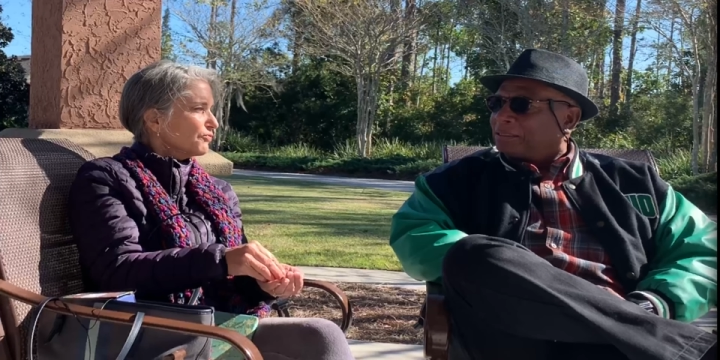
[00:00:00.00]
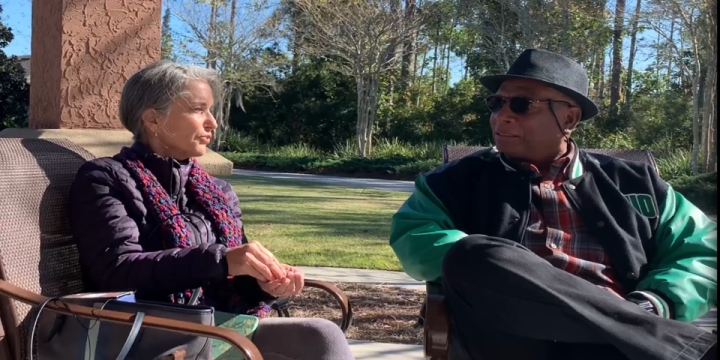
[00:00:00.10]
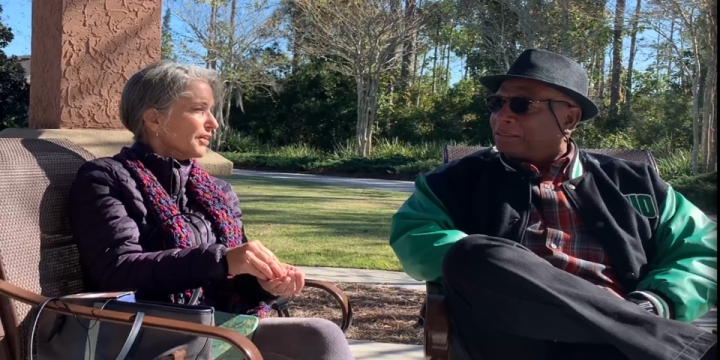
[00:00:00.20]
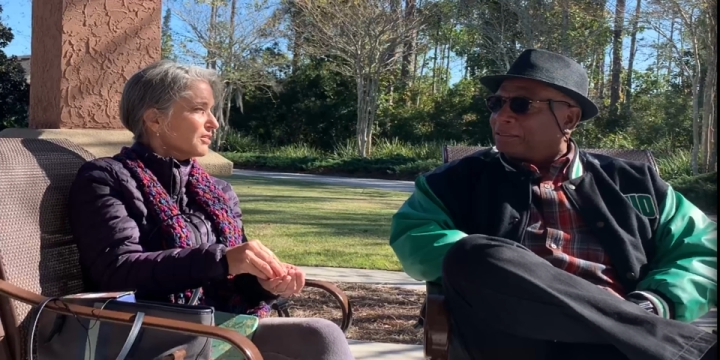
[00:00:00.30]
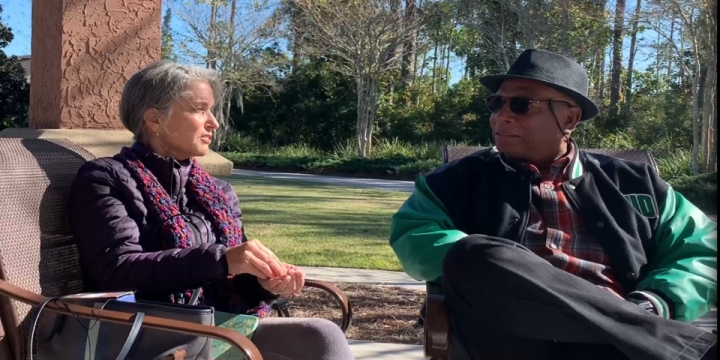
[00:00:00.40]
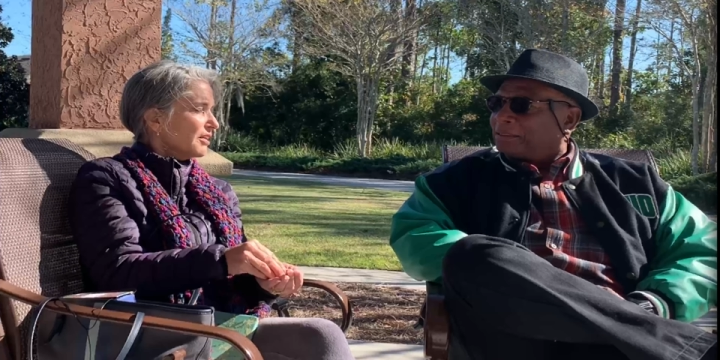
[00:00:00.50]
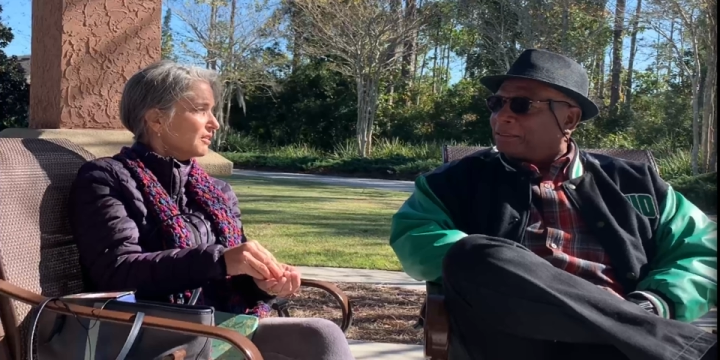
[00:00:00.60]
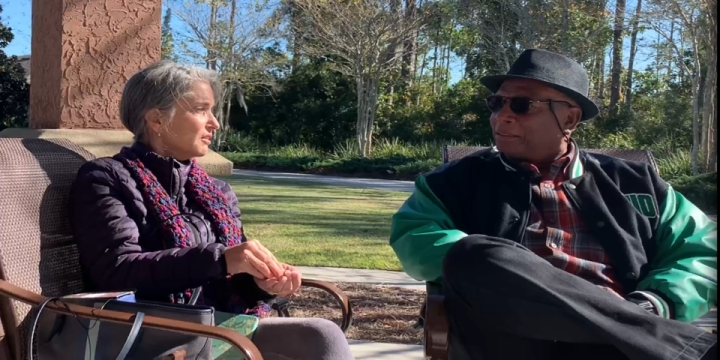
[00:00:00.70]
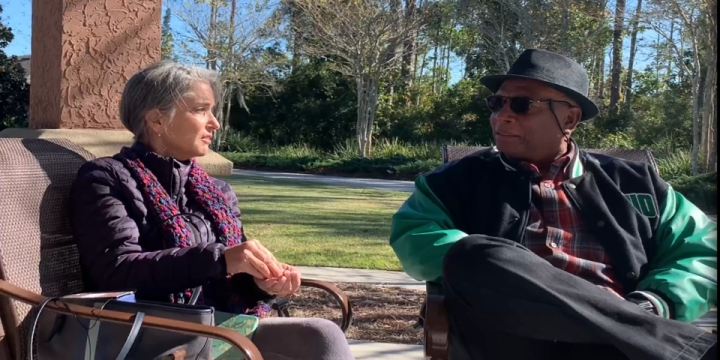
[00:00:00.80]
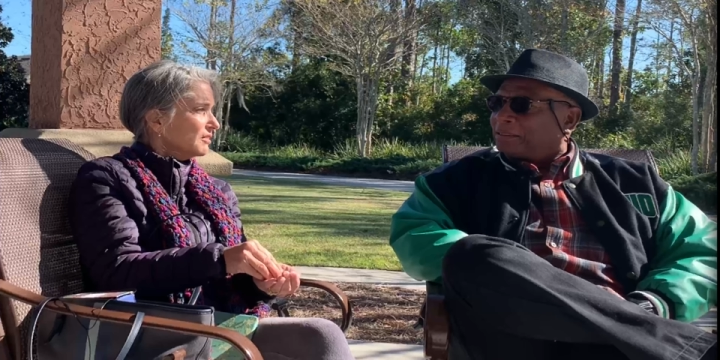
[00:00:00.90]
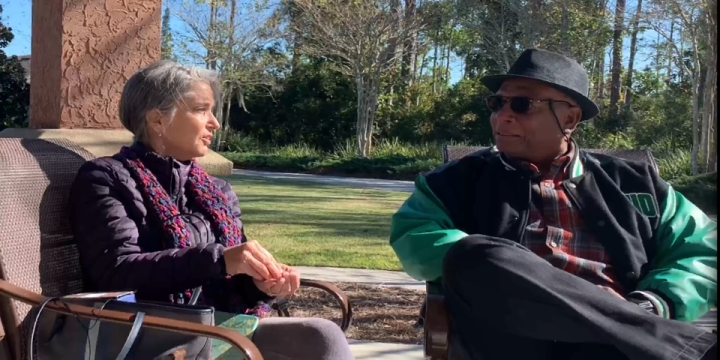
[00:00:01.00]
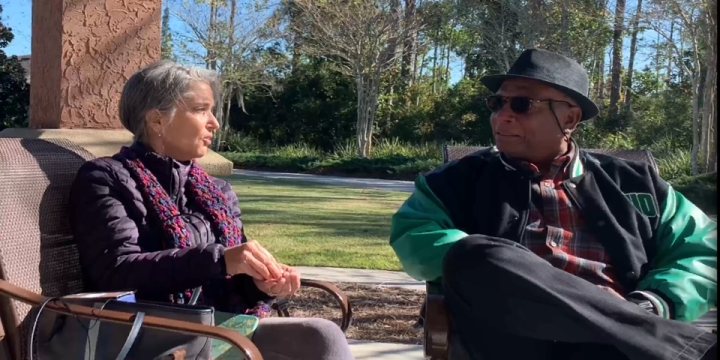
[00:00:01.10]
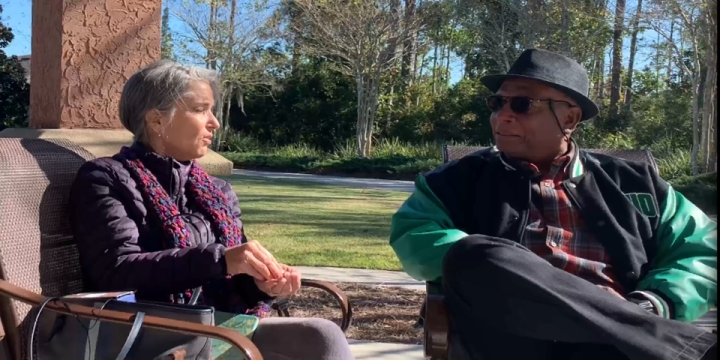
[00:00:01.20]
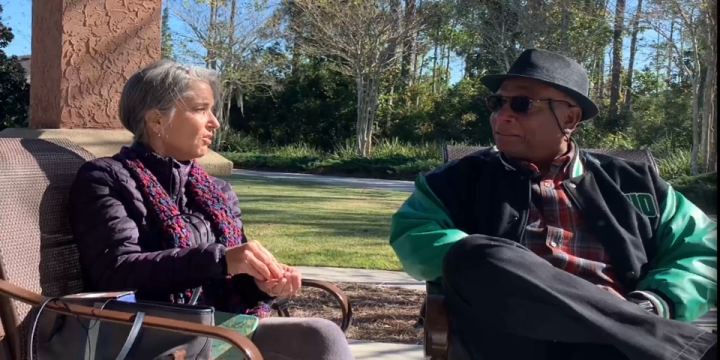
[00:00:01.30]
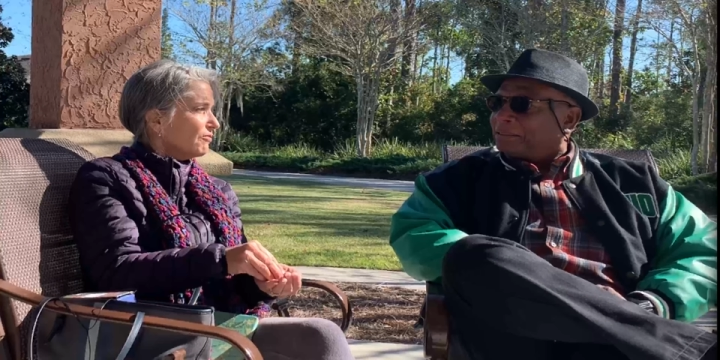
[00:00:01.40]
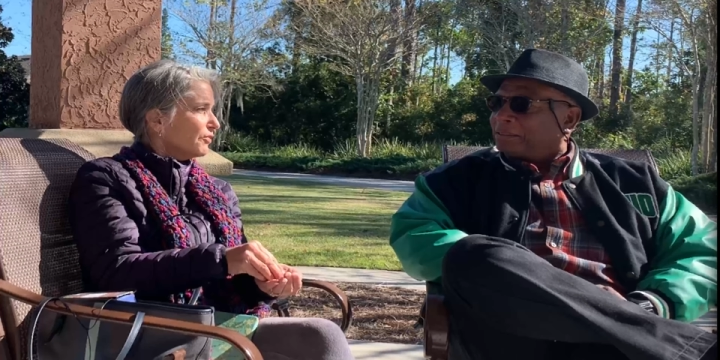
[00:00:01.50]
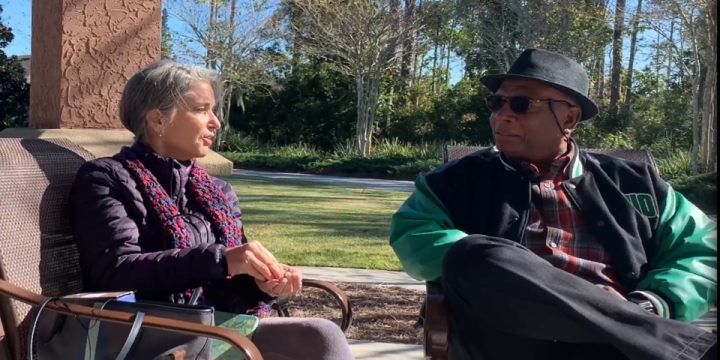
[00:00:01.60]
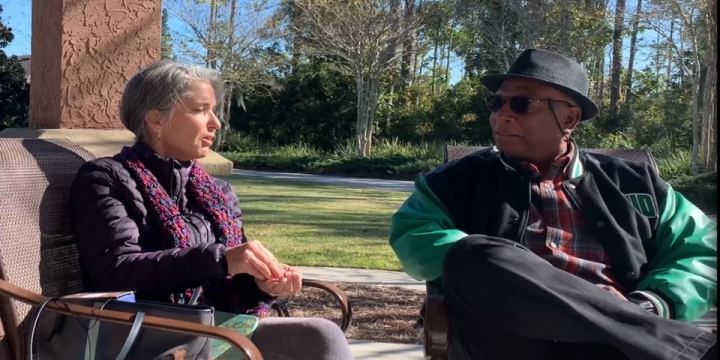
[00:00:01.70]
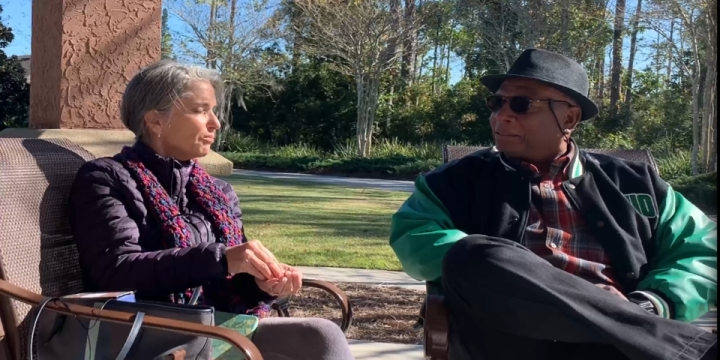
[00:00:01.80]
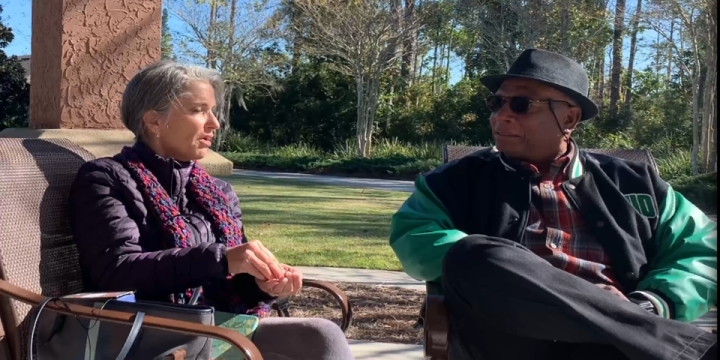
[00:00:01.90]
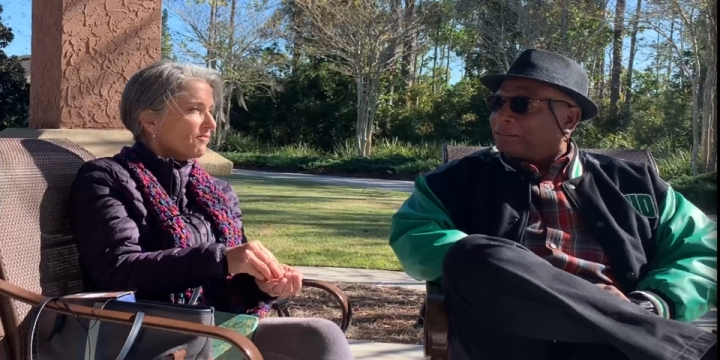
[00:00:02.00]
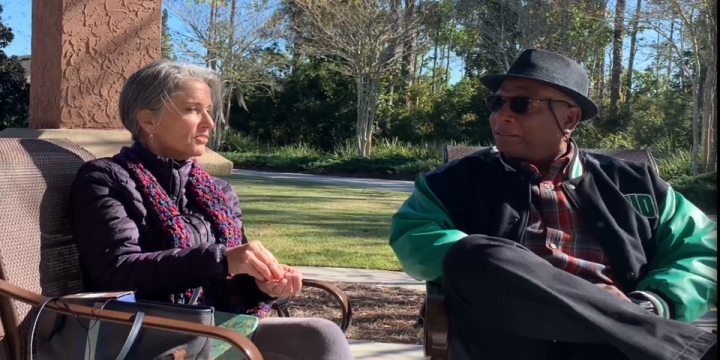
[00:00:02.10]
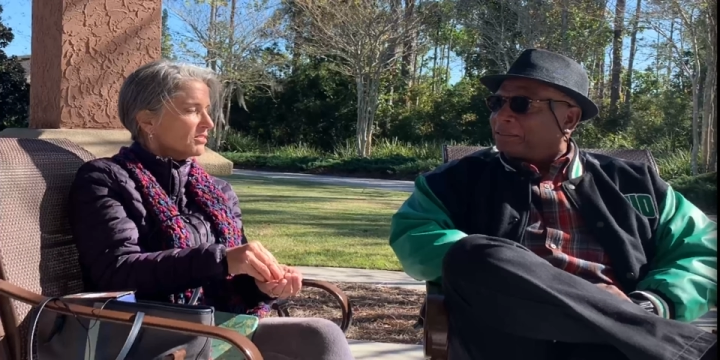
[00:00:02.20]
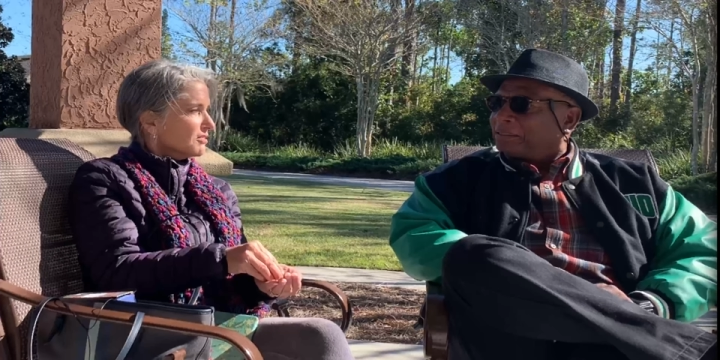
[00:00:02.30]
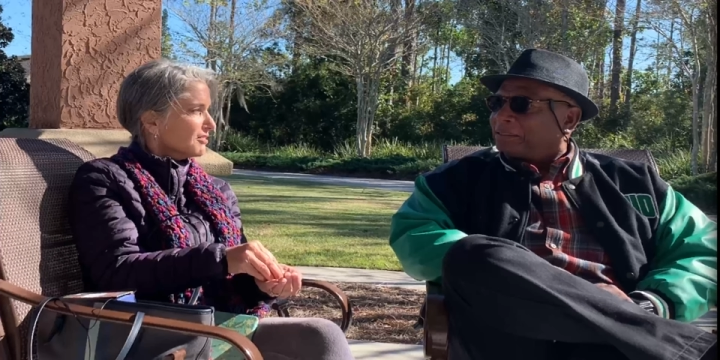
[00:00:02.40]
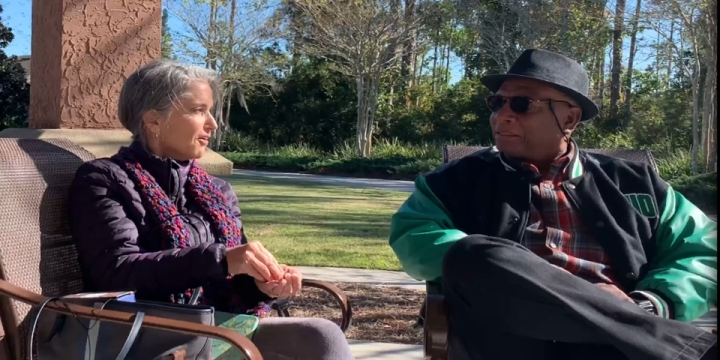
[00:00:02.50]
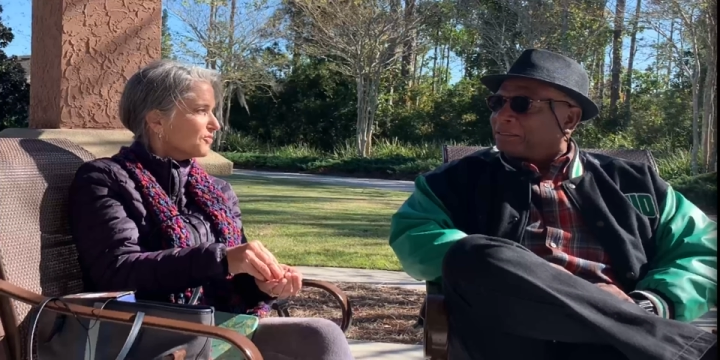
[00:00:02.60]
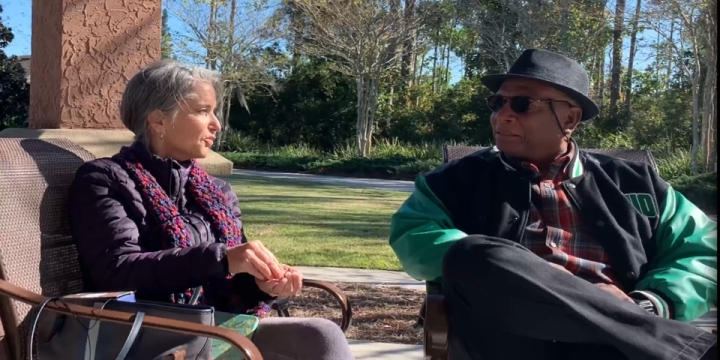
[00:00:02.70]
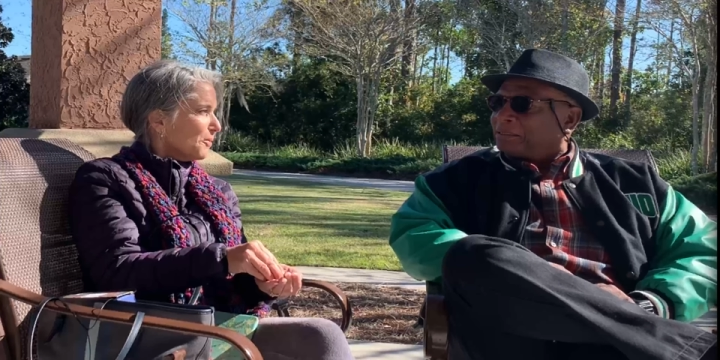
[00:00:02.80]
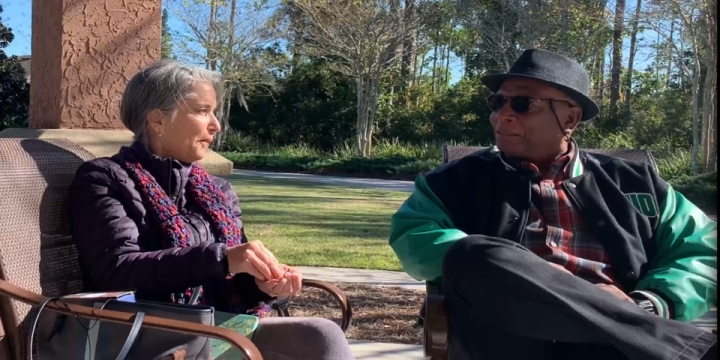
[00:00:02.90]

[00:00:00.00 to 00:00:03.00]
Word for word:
Speaker 1: for things that you know, you know are for nonprofits and stuff so that